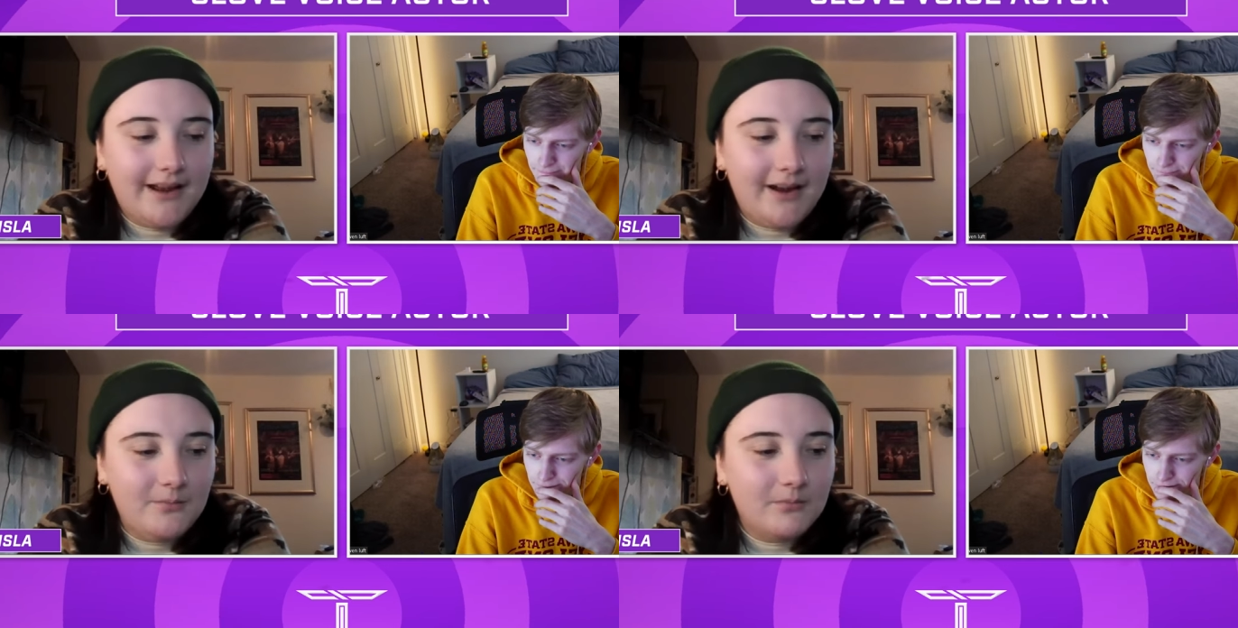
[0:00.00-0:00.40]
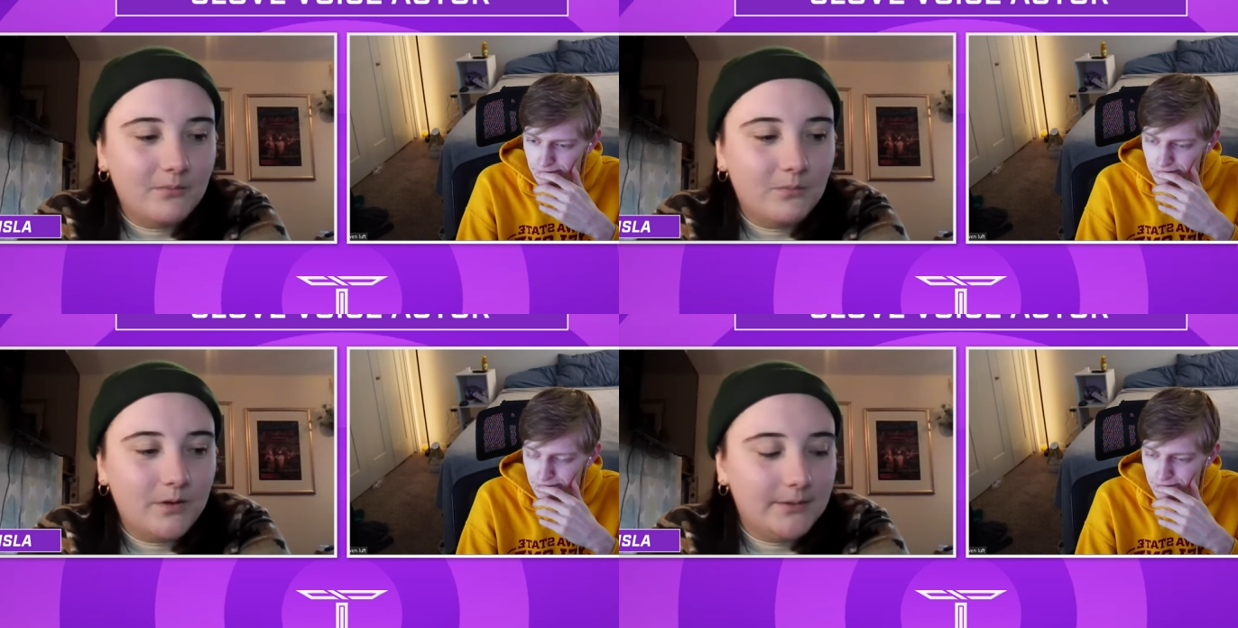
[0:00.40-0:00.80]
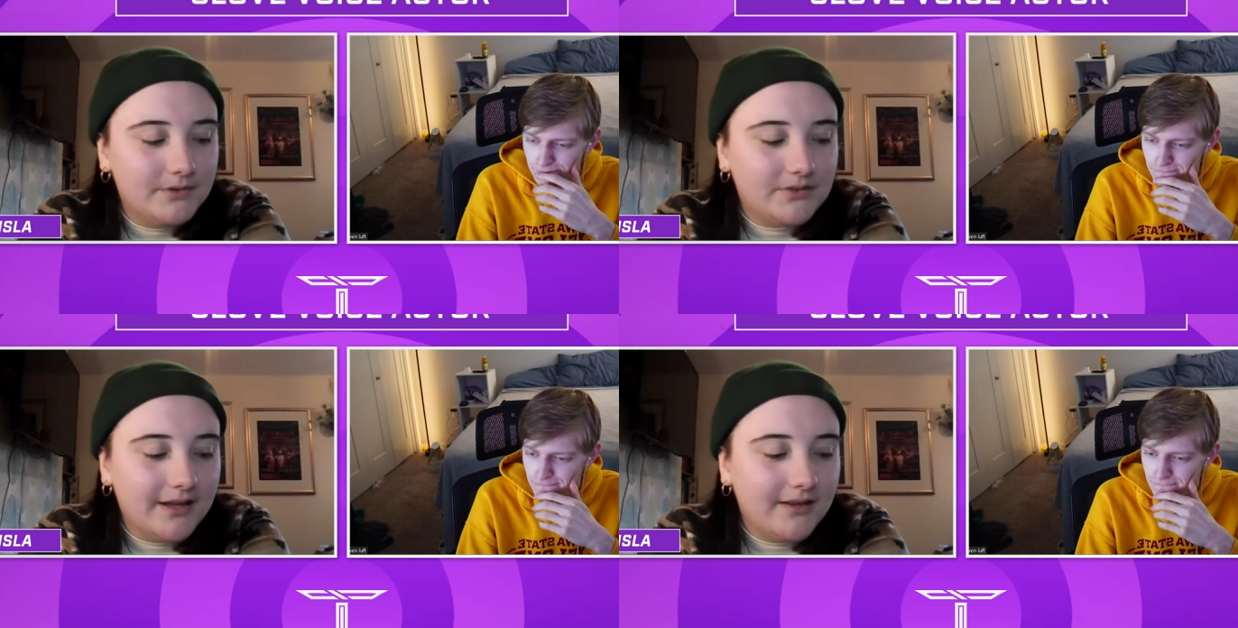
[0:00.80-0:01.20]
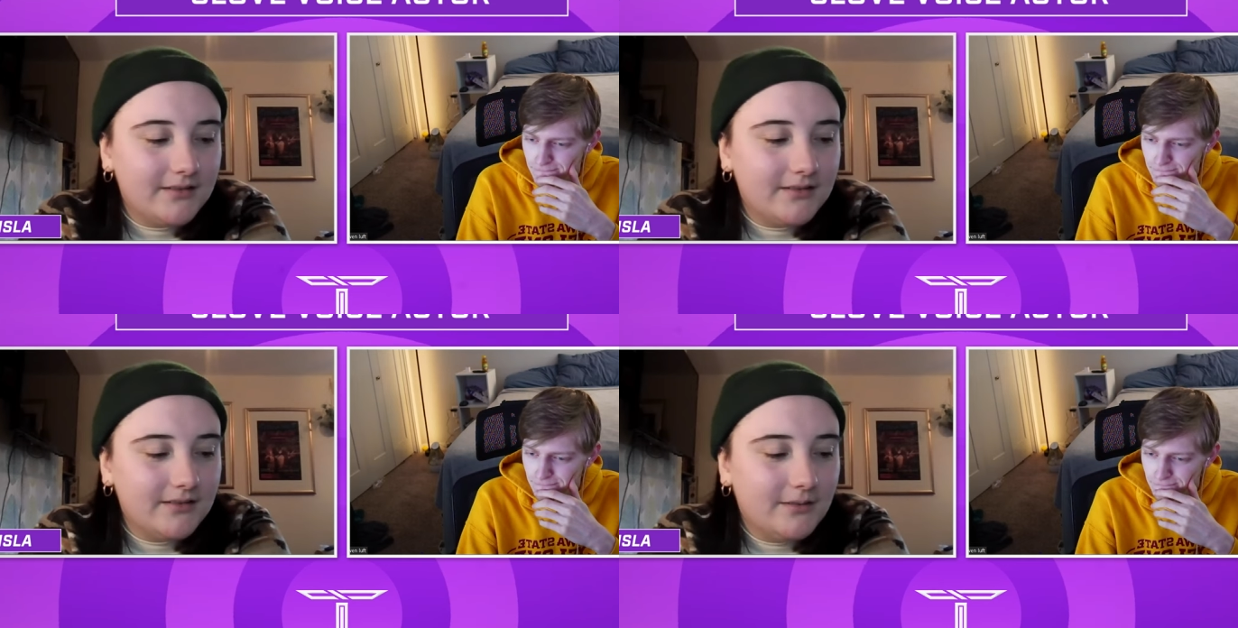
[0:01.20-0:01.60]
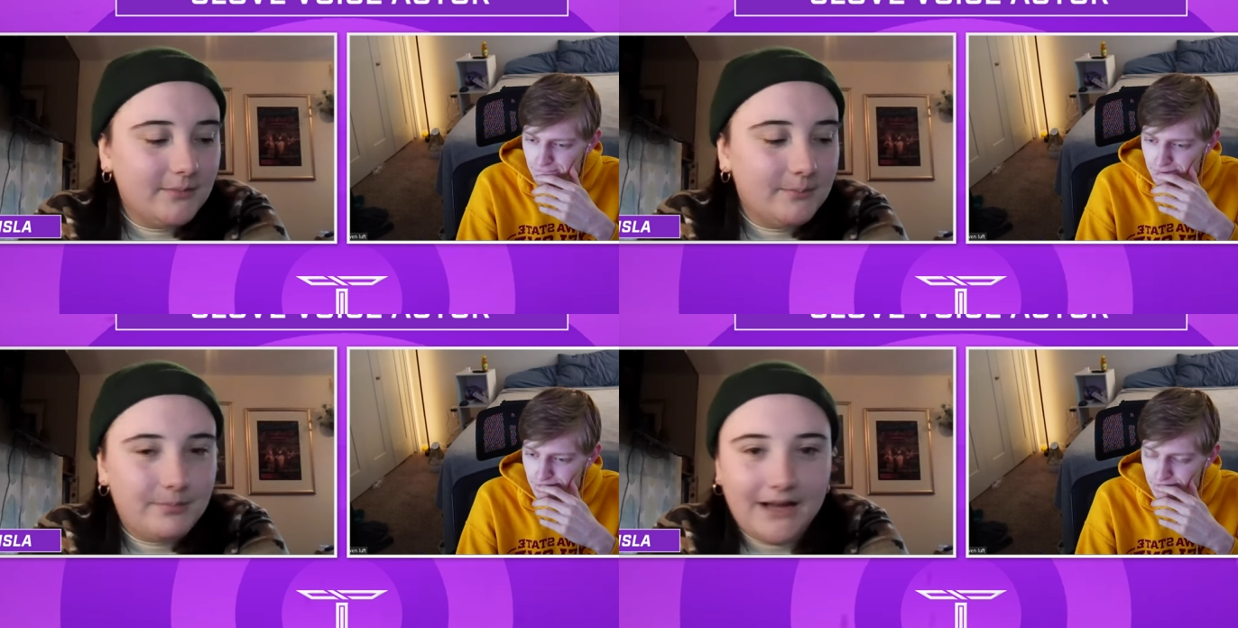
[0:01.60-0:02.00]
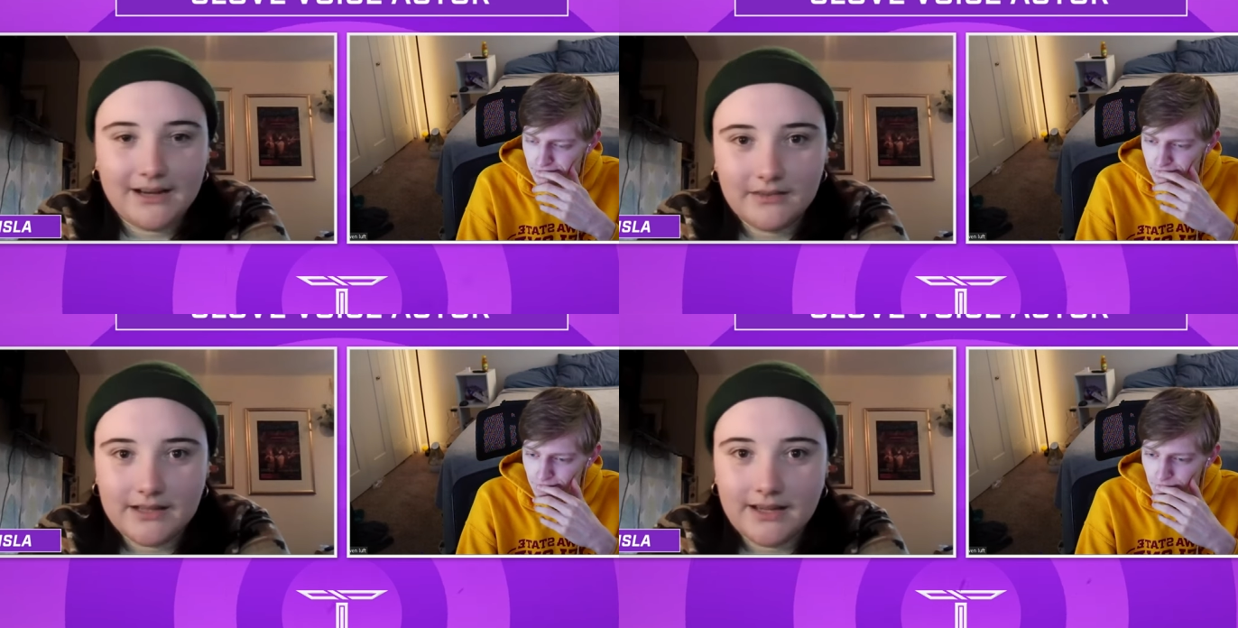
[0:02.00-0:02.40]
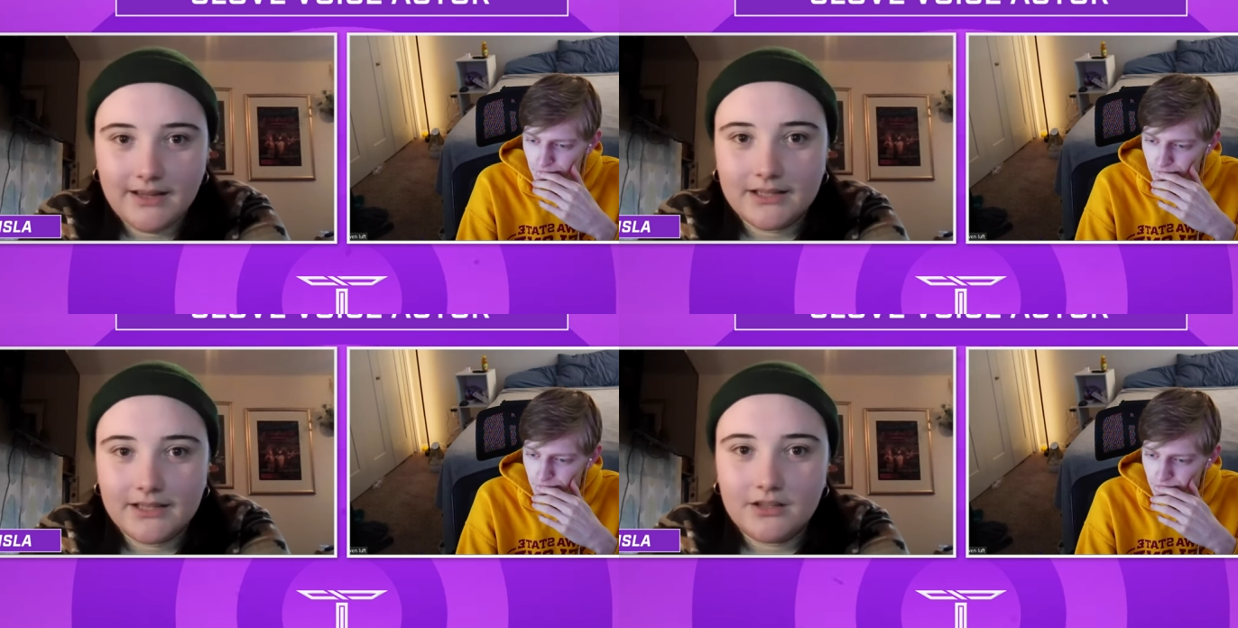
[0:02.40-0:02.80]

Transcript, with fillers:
Speaker 1: um, when he was like, back in the day,